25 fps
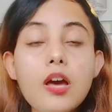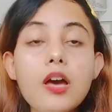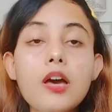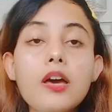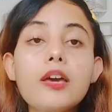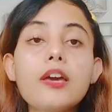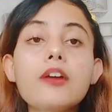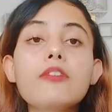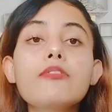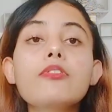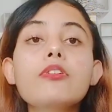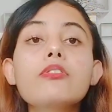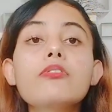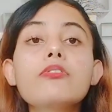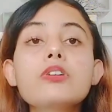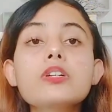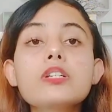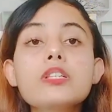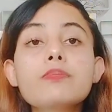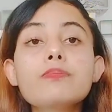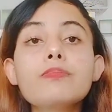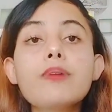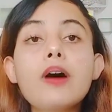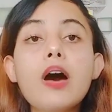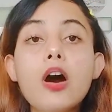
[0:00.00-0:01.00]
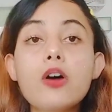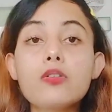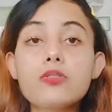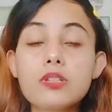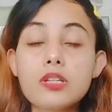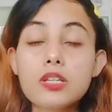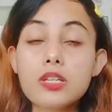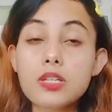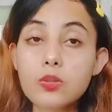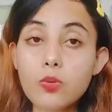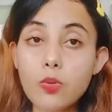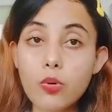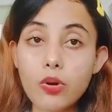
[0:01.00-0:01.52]
if our spouse
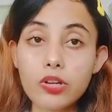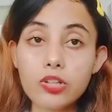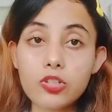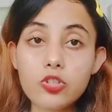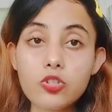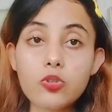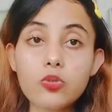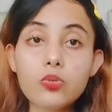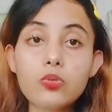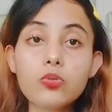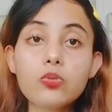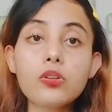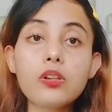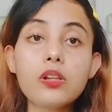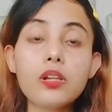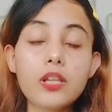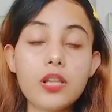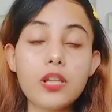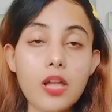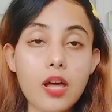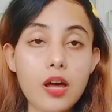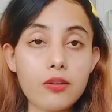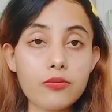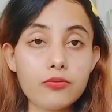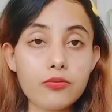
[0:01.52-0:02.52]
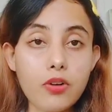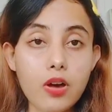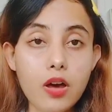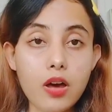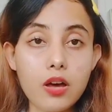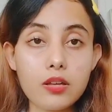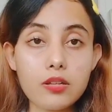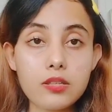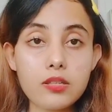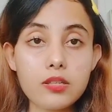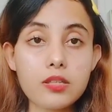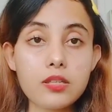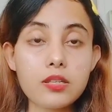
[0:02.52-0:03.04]
is going to love
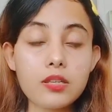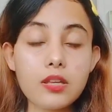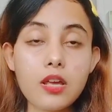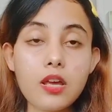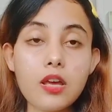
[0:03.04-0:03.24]
us,